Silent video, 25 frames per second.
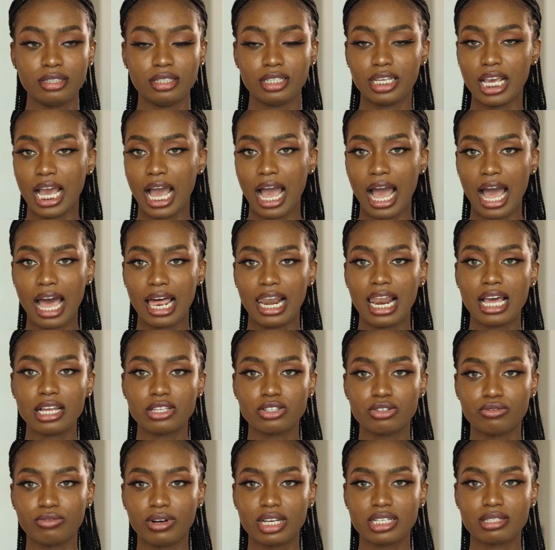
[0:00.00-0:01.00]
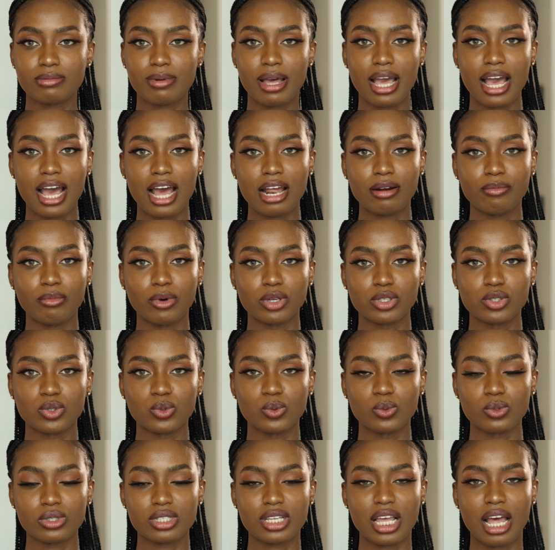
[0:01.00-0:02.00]
yeah, I like to rest my hand
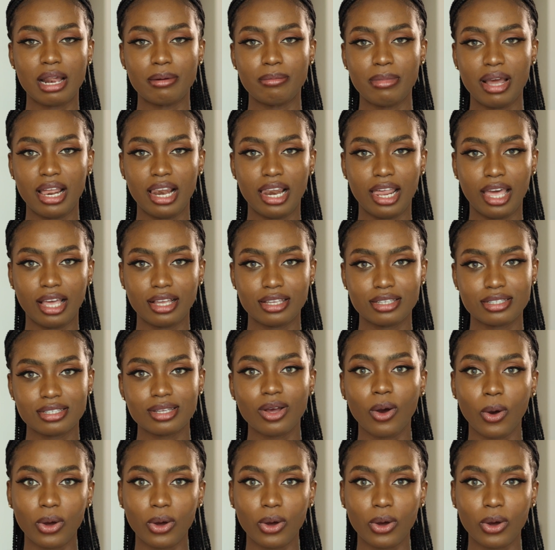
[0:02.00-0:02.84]
muscles and my legs.